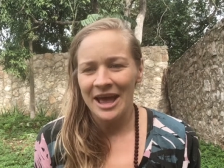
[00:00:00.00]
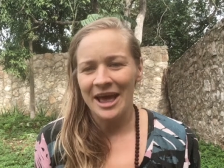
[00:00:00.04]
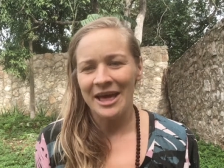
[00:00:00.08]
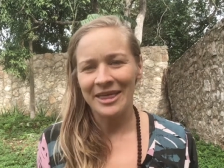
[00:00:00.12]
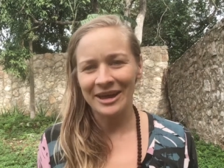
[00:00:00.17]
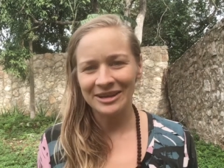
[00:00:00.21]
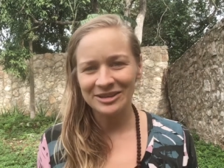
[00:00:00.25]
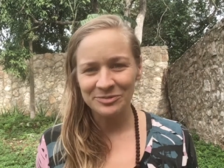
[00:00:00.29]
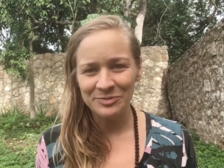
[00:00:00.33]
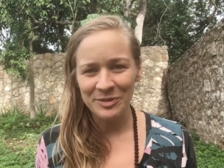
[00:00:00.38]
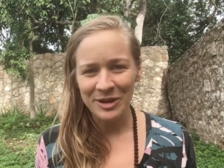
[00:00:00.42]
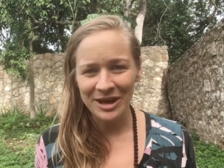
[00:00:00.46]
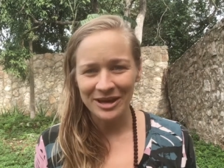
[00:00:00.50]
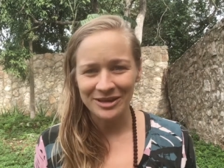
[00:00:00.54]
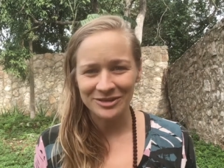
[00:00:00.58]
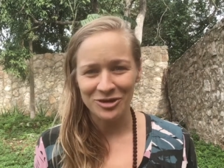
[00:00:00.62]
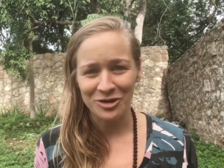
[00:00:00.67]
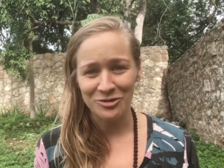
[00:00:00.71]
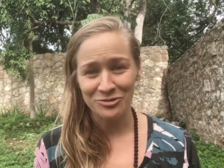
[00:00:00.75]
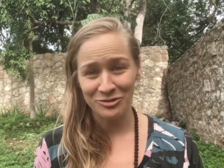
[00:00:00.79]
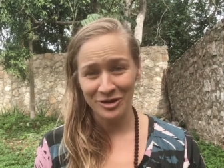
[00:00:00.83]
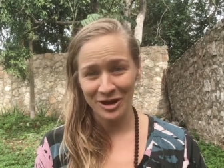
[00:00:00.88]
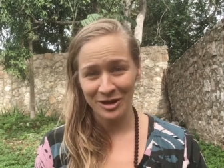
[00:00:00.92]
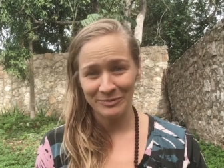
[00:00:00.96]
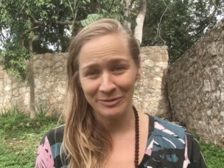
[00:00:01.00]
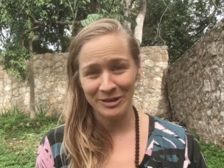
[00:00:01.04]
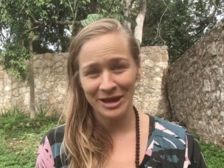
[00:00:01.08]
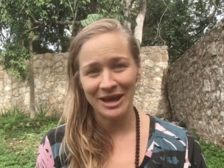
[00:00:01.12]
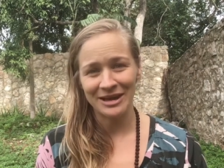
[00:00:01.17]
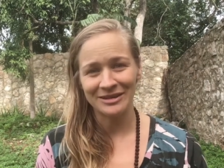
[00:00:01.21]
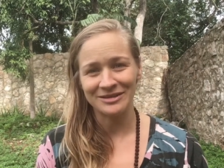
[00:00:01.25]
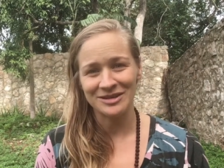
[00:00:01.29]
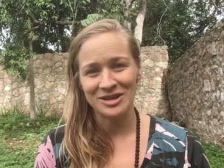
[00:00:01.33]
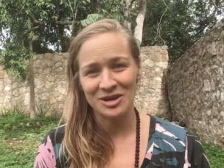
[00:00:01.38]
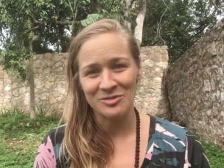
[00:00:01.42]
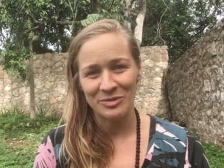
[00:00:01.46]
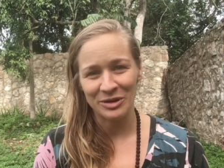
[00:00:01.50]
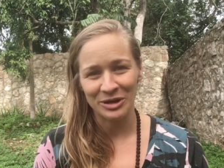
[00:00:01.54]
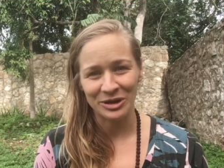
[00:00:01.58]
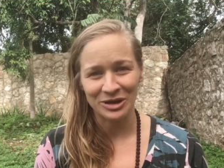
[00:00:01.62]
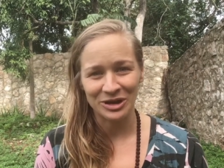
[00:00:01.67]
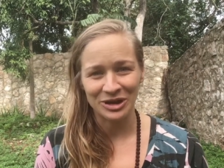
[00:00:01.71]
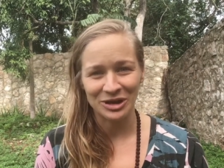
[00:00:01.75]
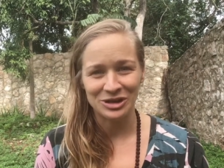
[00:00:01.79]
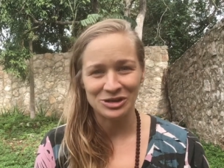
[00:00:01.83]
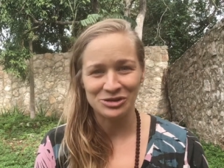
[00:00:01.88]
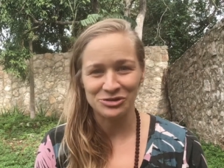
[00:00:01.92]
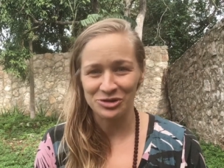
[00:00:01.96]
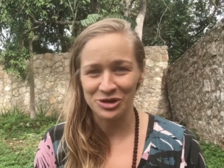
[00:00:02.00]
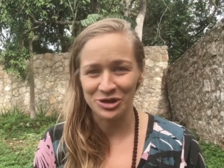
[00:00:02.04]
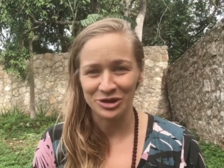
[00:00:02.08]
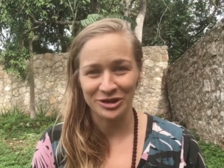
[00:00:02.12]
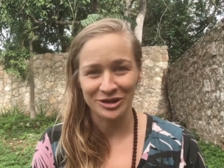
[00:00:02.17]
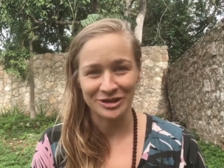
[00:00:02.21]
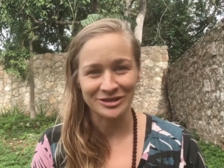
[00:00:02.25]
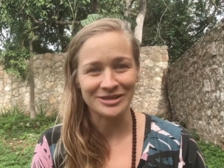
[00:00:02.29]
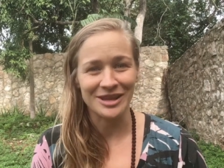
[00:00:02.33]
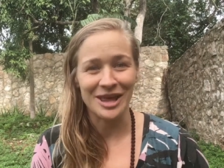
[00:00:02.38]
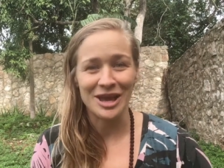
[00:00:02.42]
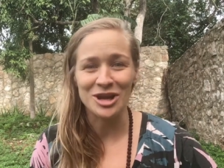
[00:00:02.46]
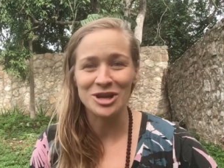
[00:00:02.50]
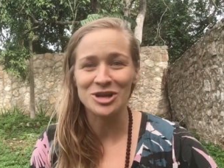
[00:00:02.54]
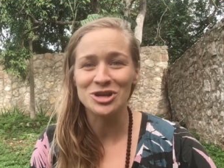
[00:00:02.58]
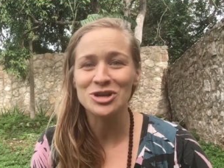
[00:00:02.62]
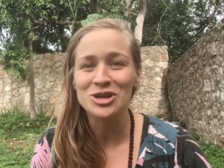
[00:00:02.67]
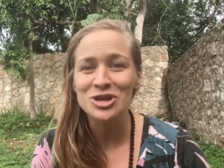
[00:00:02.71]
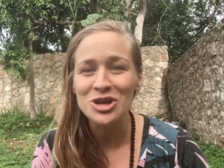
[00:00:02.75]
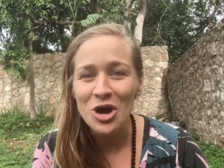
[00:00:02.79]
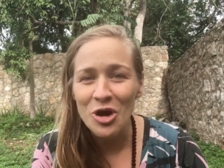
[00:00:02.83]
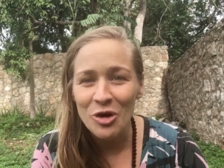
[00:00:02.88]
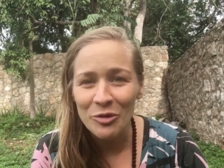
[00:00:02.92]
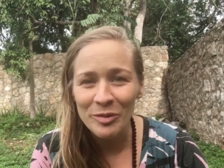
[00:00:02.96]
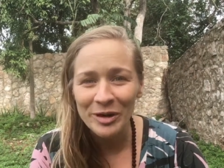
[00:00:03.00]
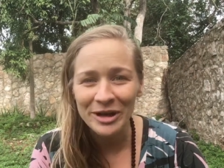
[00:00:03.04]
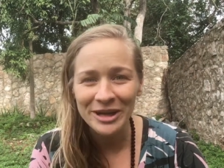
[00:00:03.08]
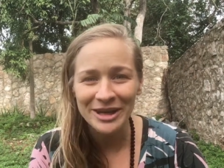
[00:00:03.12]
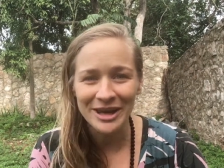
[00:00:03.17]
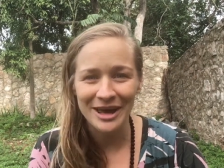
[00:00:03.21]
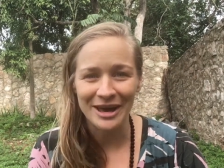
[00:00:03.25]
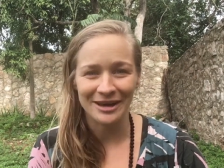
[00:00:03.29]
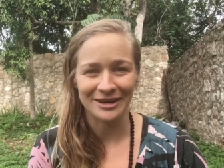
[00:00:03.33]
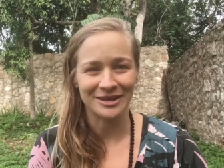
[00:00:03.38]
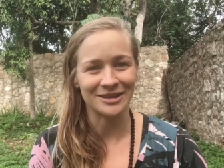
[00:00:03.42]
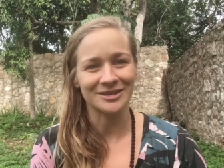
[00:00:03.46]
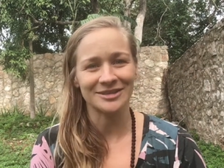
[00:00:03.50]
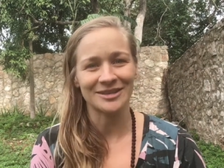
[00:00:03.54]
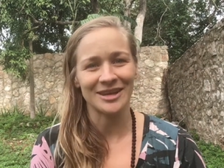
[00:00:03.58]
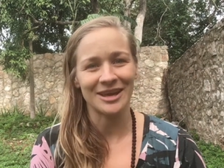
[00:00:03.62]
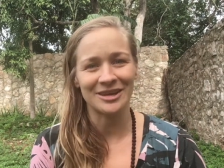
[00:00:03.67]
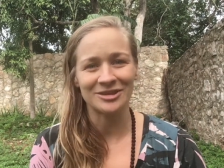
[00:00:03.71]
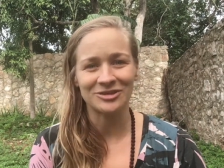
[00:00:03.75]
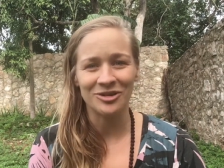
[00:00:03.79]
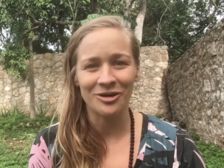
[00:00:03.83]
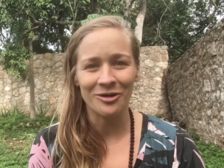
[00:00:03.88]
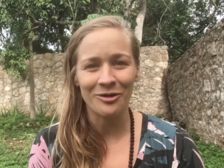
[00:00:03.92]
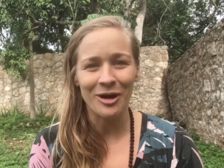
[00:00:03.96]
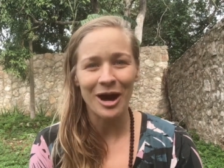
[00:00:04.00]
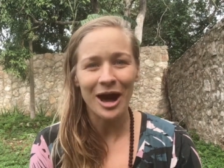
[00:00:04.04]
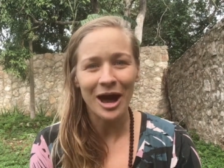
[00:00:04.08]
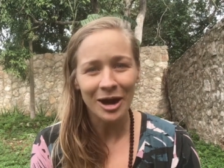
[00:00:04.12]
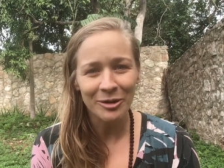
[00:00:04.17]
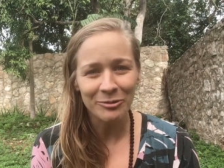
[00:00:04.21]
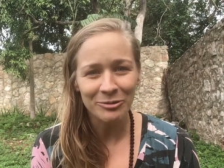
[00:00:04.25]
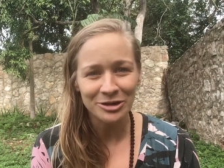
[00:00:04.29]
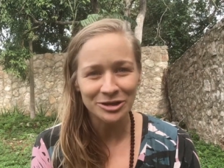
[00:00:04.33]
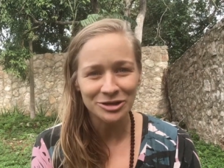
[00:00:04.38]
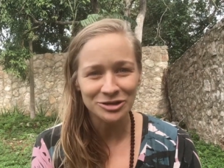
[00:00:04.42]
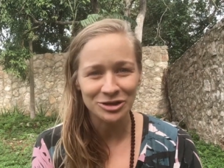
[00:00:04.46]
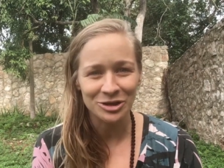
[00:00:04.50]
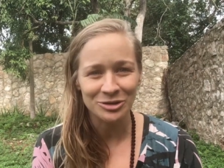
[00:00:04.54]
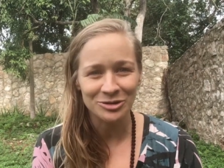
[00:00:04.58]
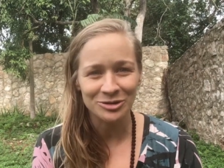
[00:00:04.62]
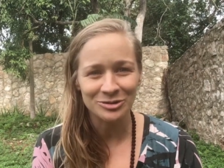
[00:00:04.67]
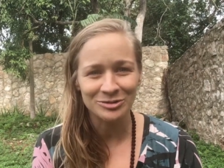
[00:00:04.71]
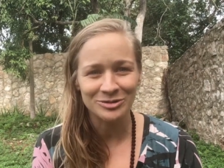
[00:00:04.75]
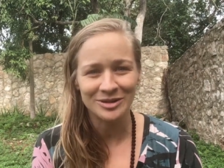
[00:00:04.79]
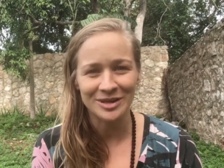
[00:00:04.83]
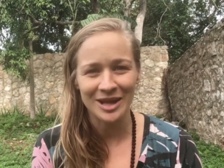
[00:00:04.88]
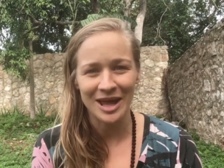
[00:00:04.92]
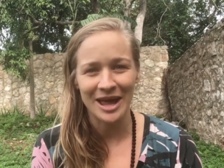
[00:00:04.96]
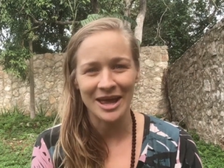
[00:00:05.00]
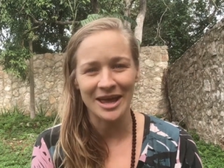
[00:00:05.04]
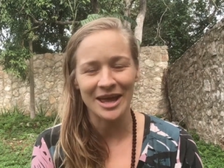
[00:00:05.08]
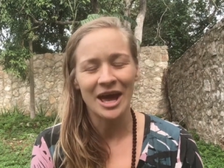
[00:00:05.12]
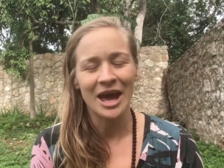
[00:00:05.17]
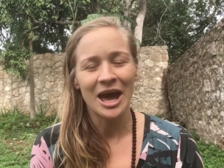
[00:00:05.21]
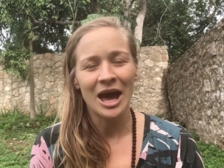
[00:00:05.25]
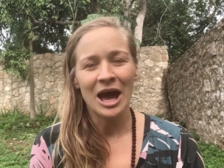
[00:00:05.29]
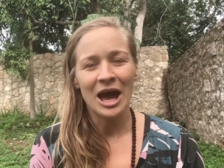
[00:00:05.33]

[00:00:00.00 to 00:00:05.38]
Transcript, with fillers: That's because our family has the ability to trigger us like nobody else. And so I want to show you today